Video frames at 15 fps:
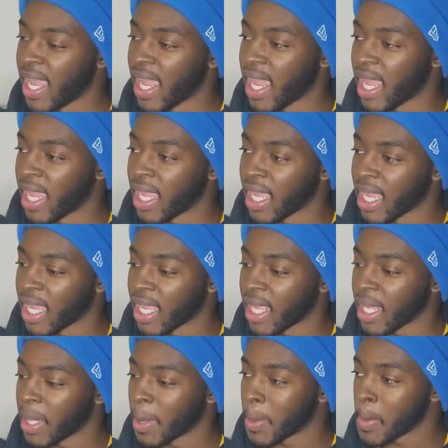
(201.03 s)
Dang. I
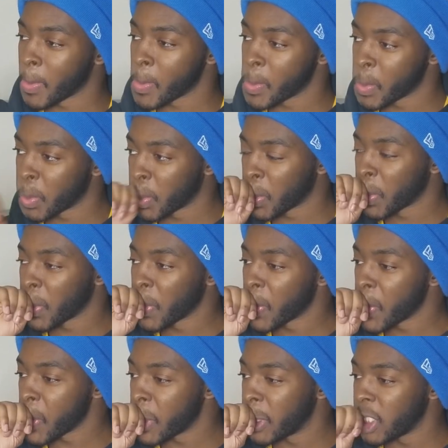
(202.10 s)
couldn't tell.
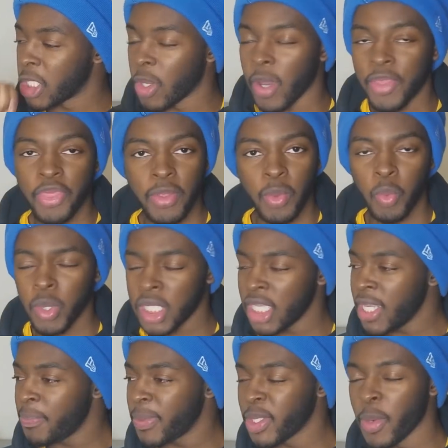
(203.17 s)
Yo, I,
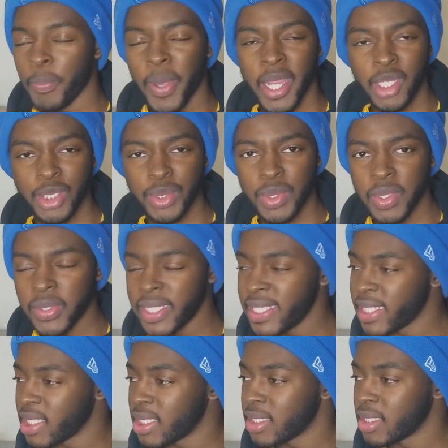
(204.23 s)
he ain't put no parachute on
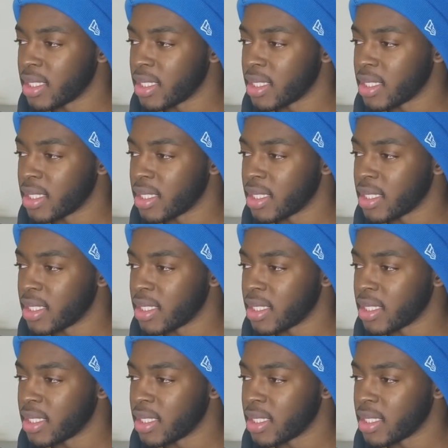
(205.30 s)
it.